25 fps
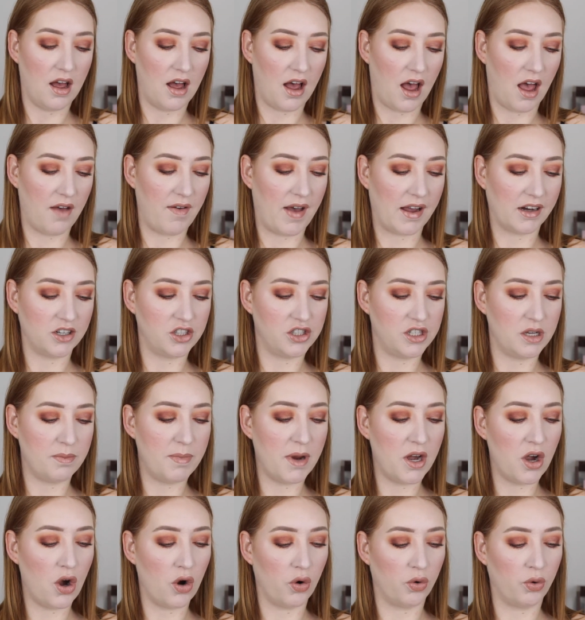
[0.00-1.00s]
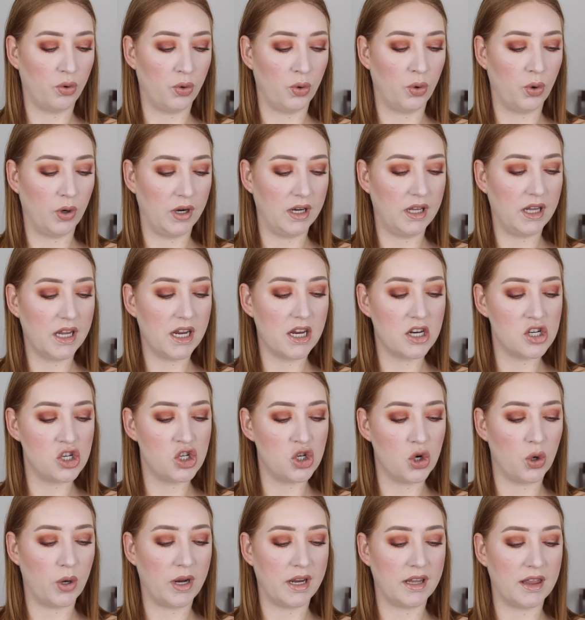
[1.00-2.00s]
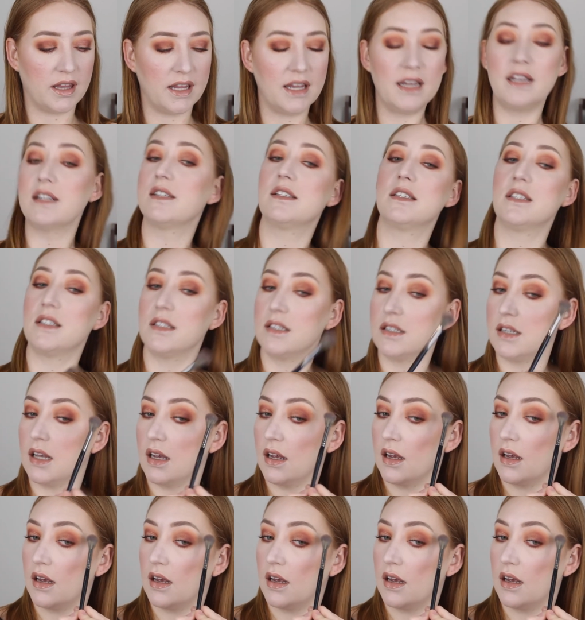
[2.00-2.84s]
I've actually been really enjoying this.